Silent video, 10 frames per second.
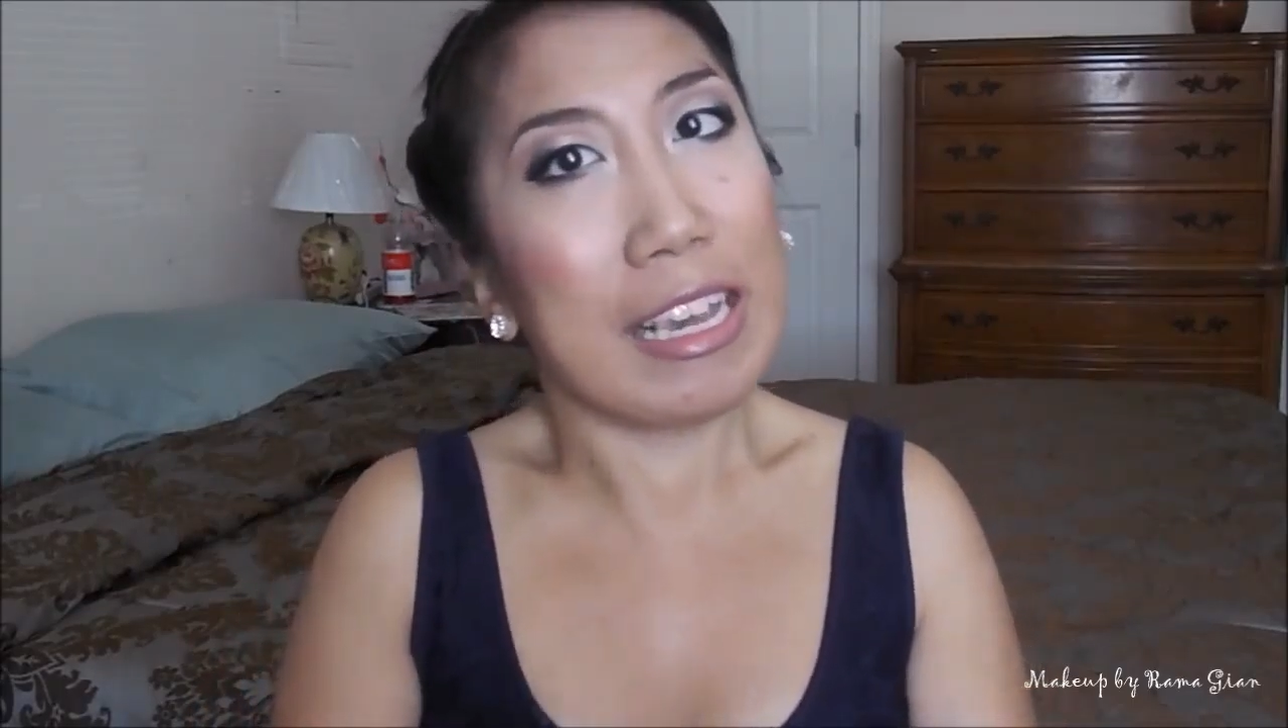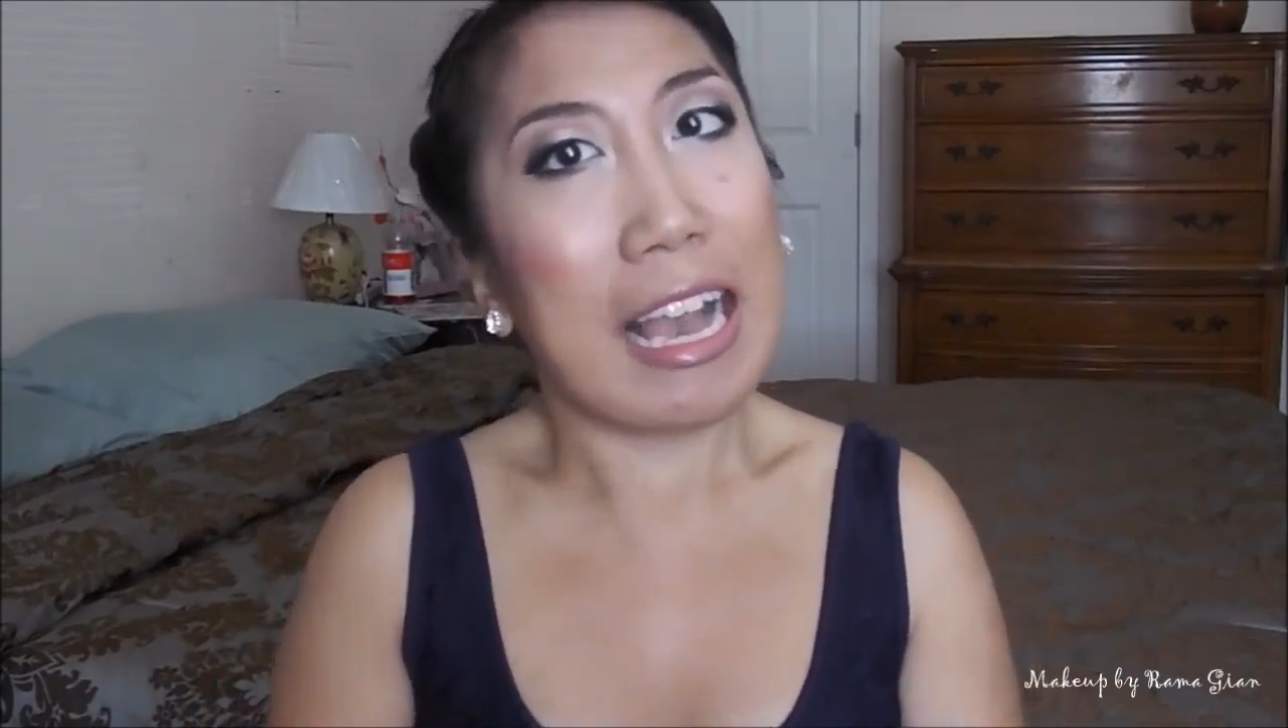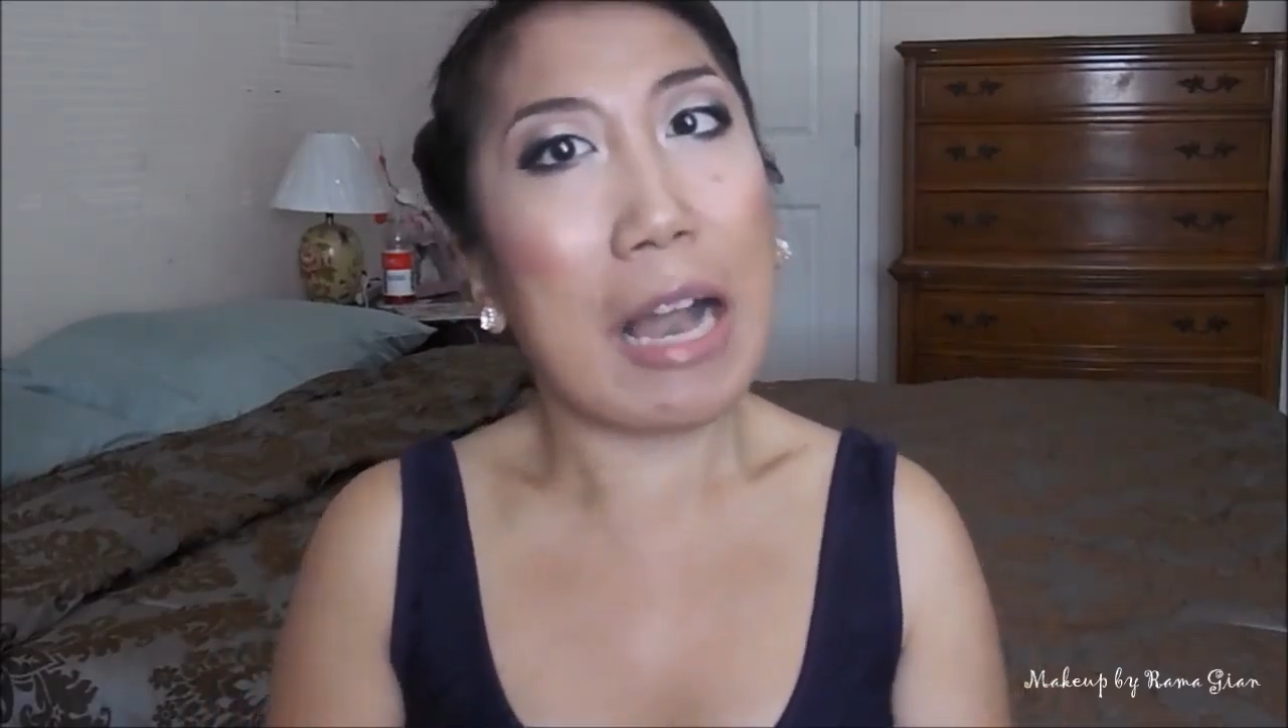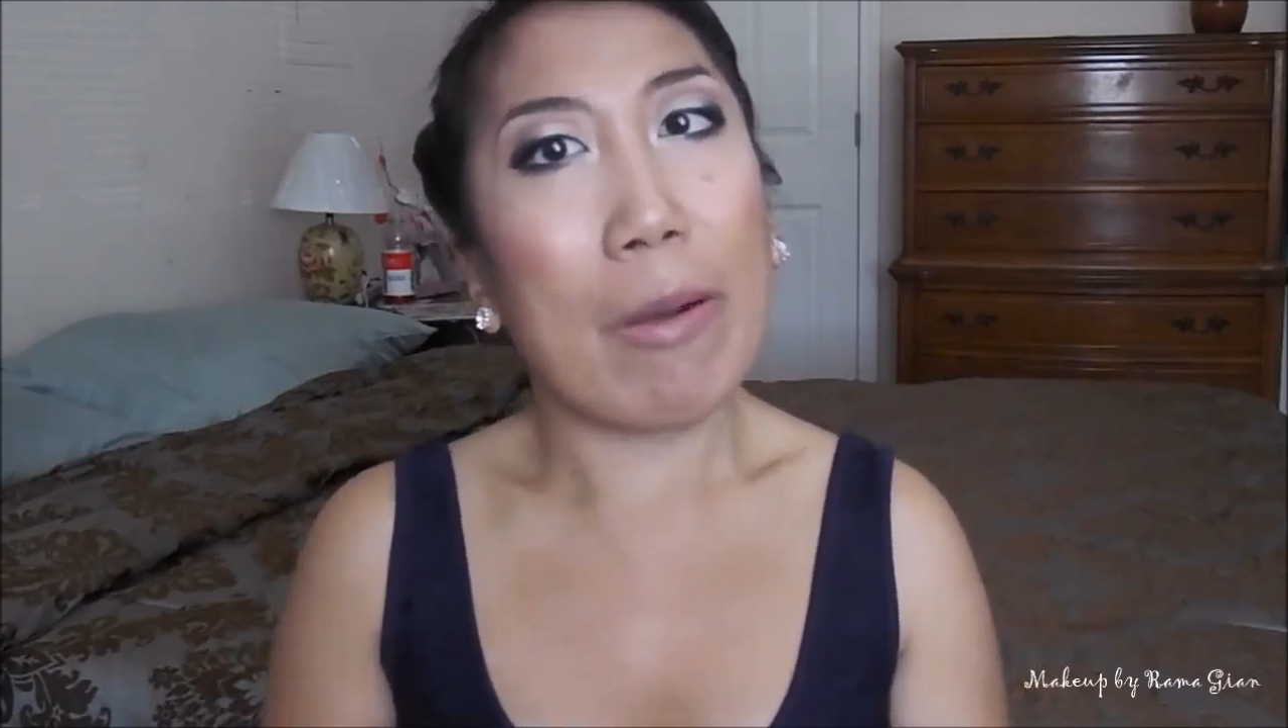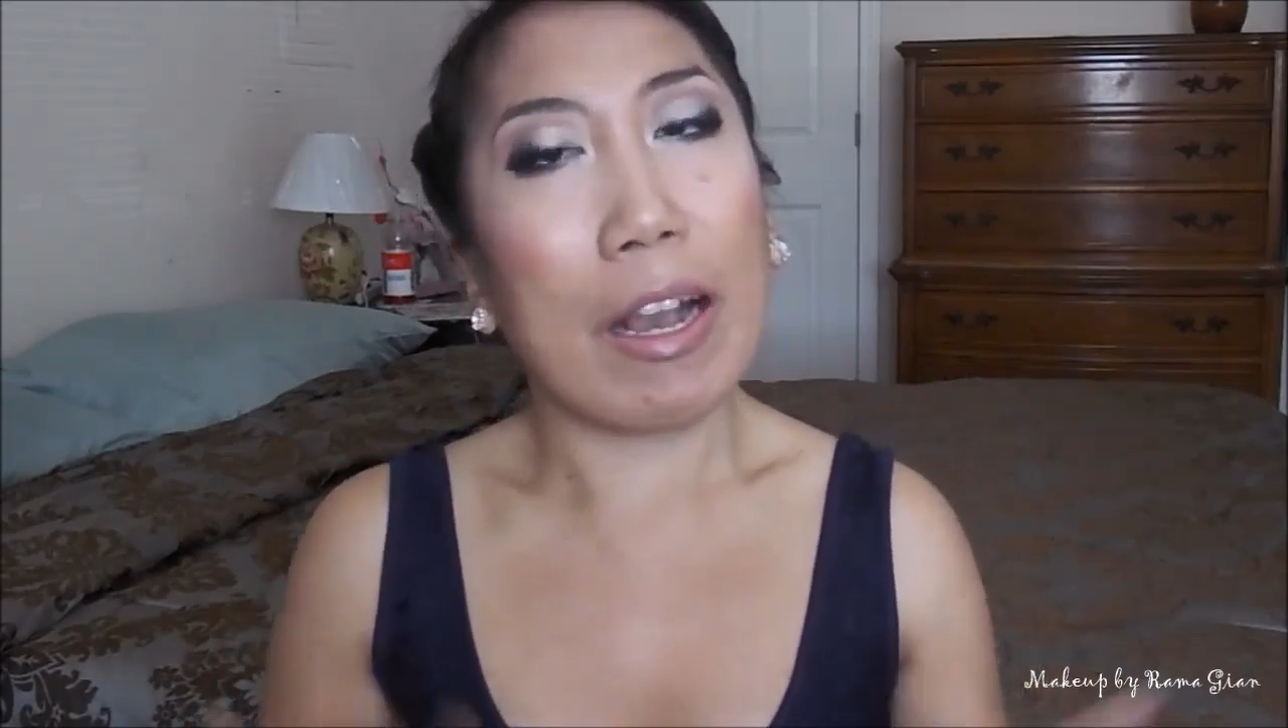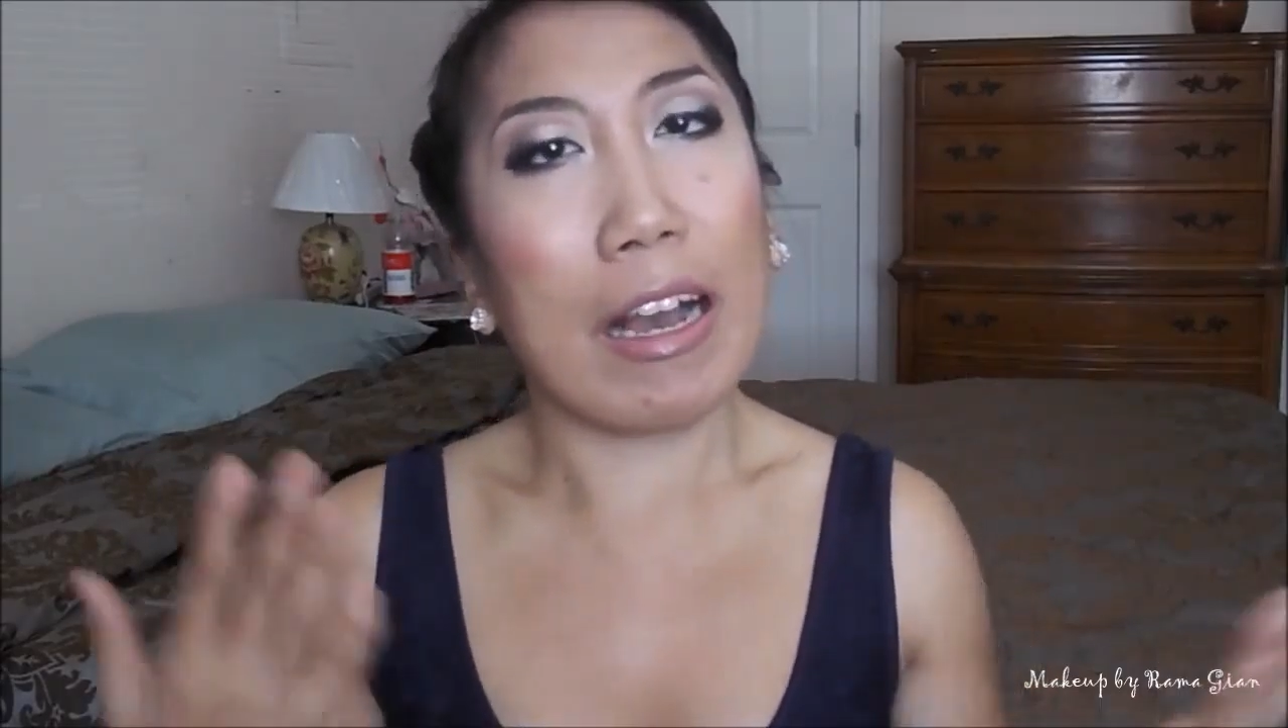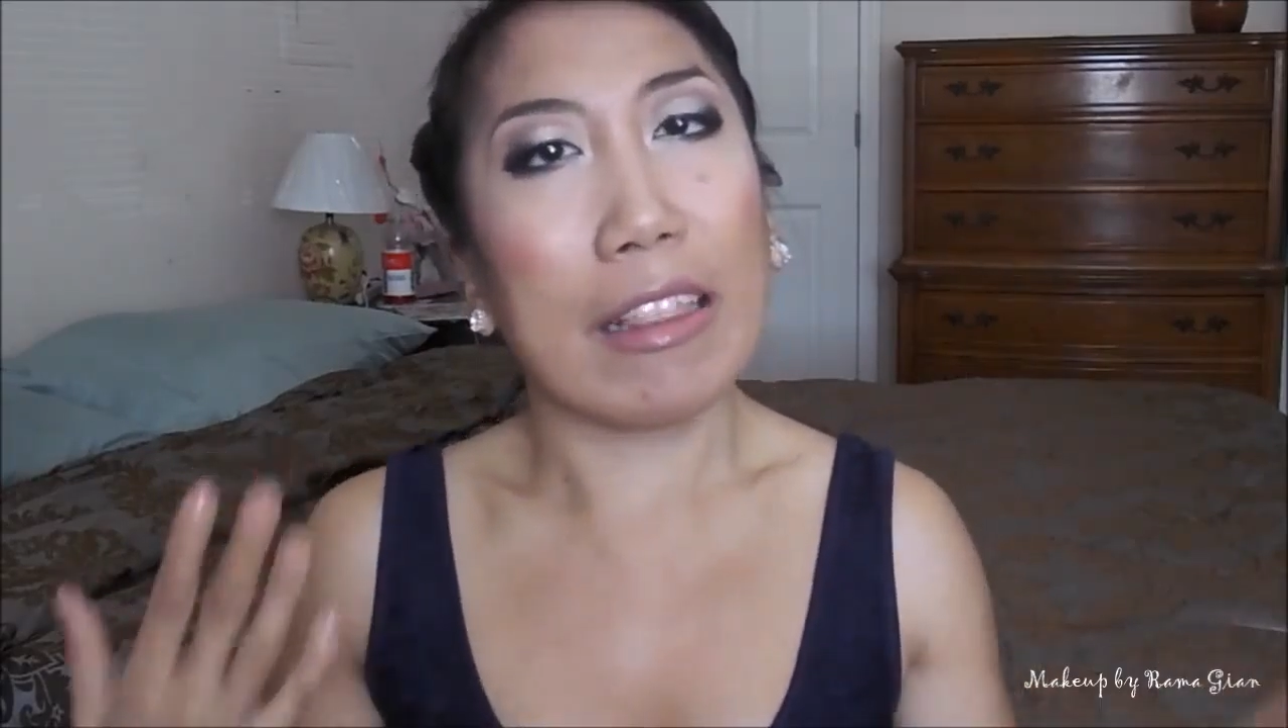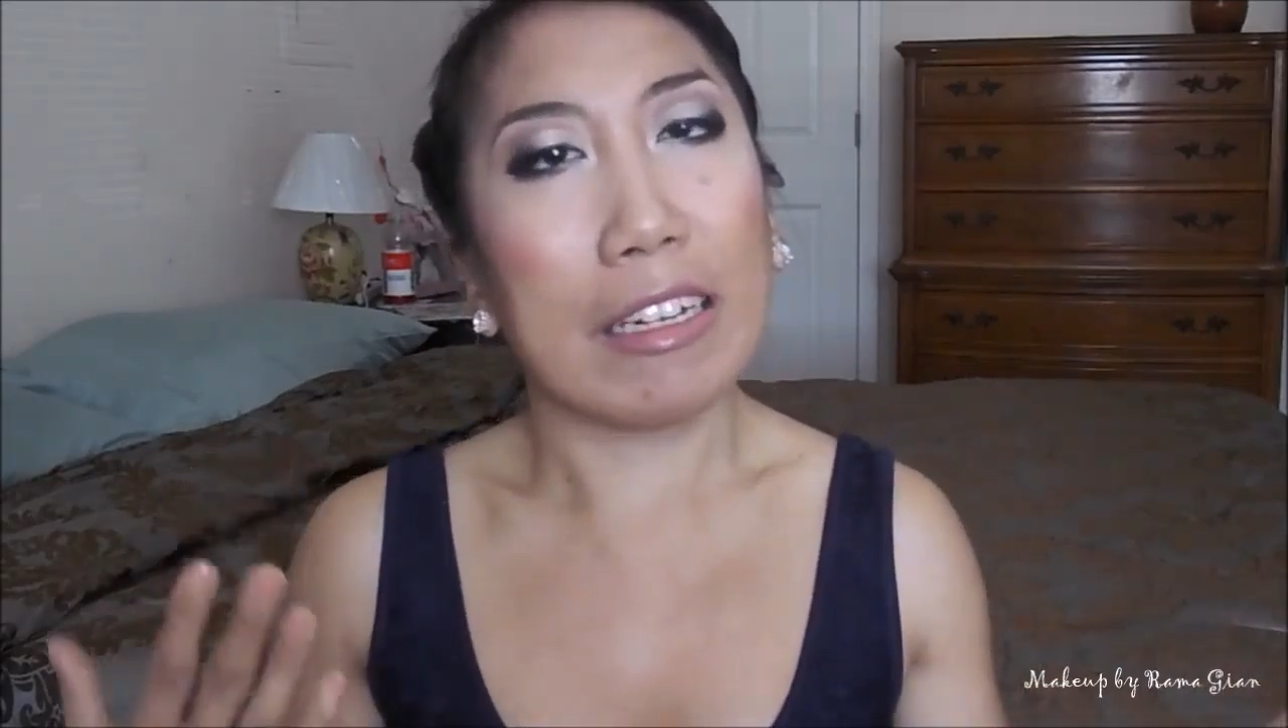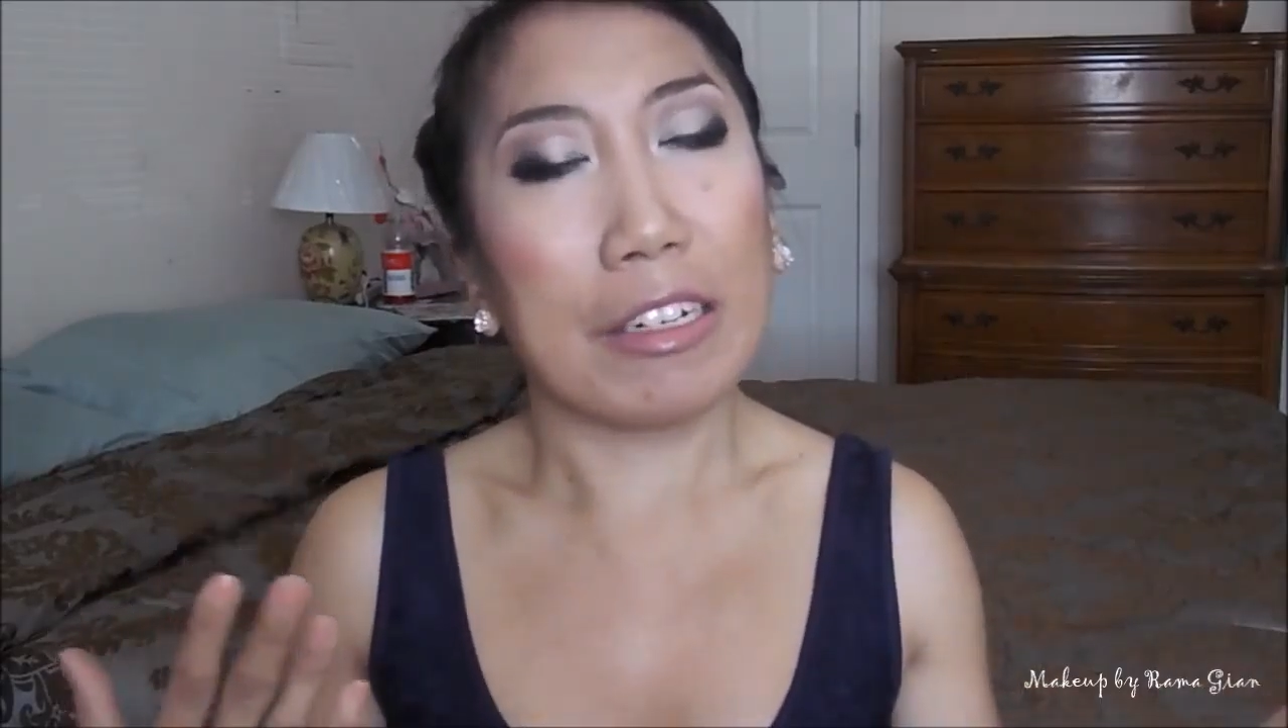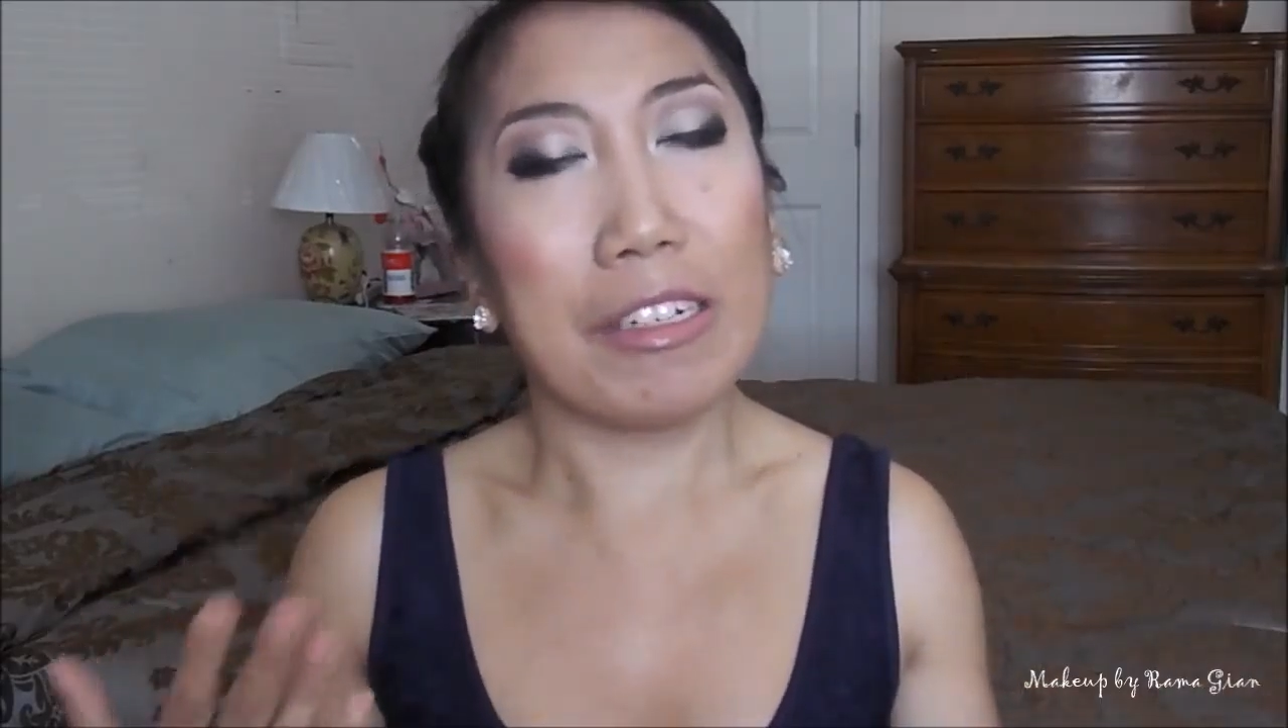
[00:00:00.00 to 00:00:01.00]
how I got
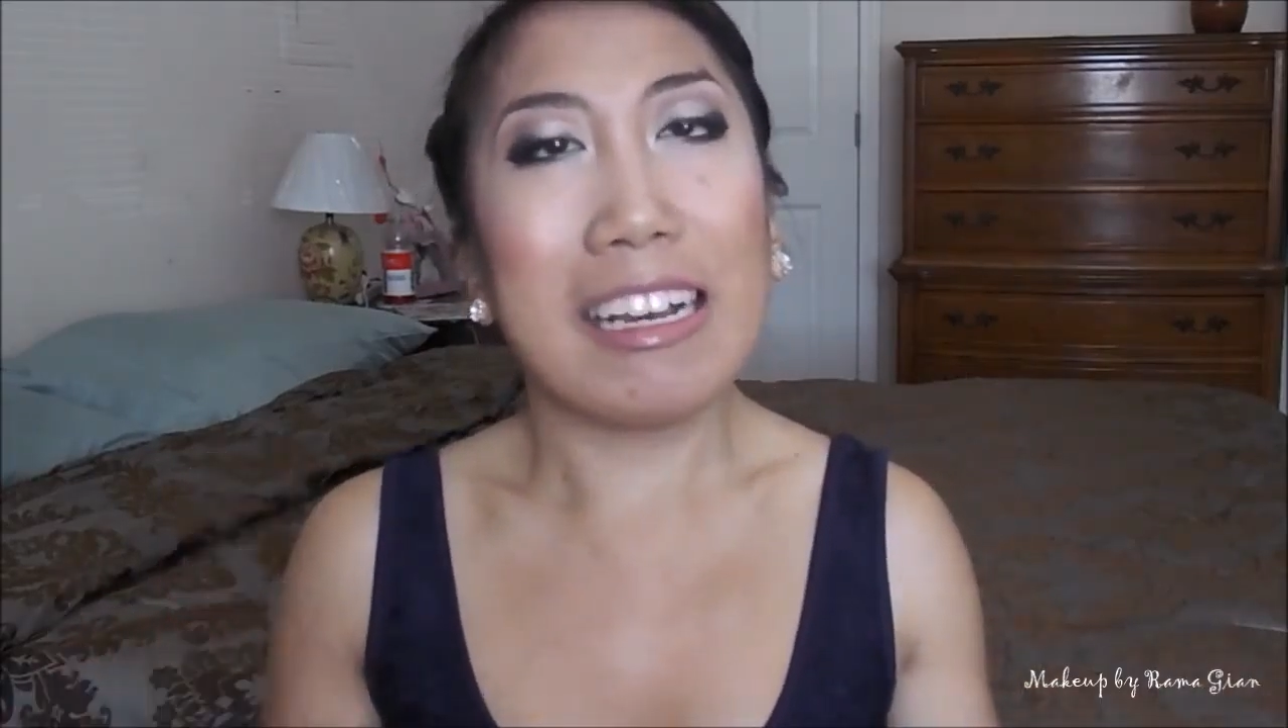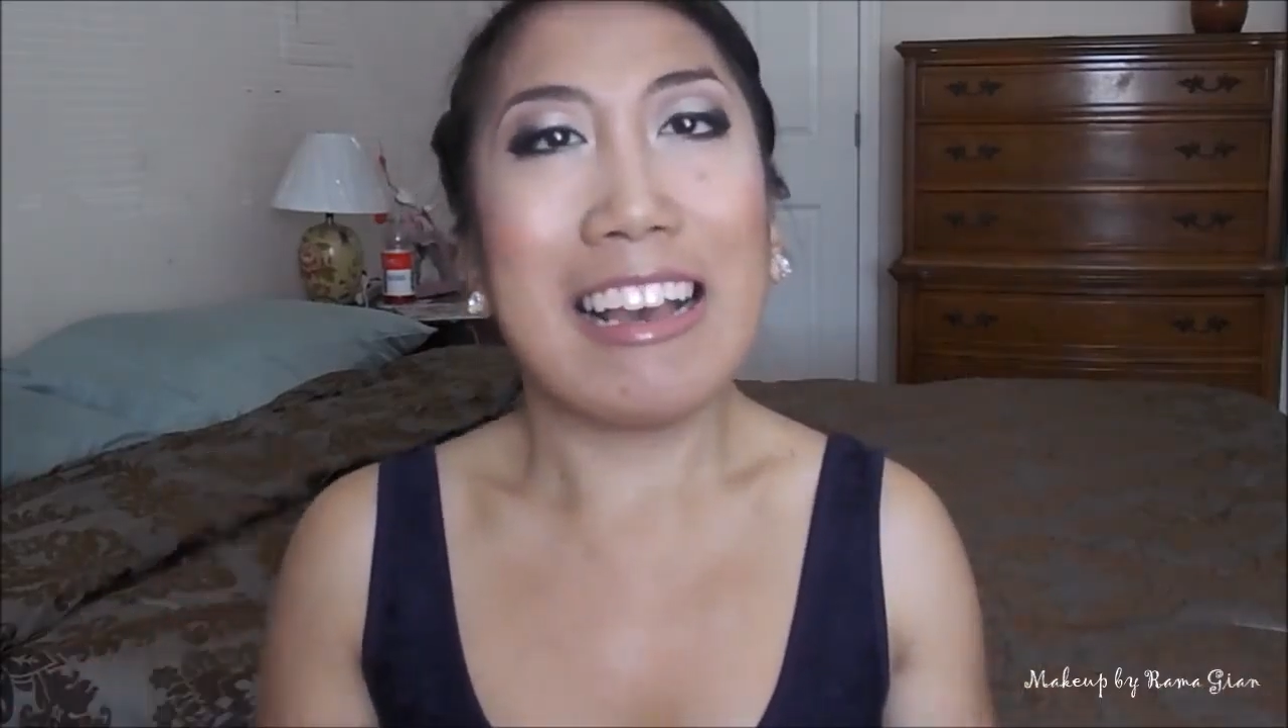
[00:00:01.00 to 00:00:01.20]
this look,